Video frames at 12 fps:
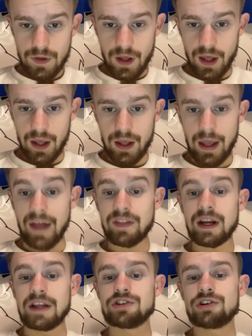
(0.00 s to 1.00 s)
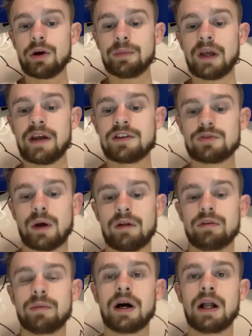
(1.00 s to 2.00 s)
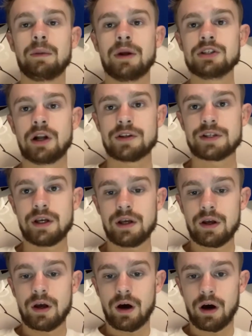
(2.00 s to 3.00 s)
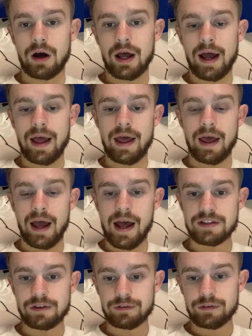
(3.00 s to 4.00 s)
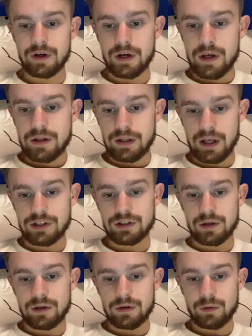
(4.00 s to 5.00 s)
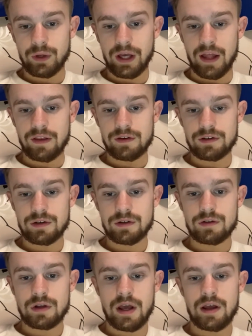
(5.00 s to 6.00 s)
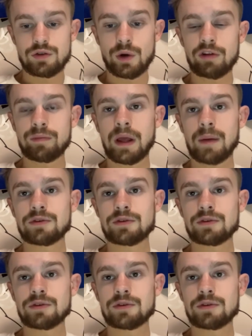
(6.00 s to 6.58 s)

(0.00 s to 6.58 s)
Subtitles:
And an injury update as well from Carlo Ancelotti ahead of this weekend's 12 p.m.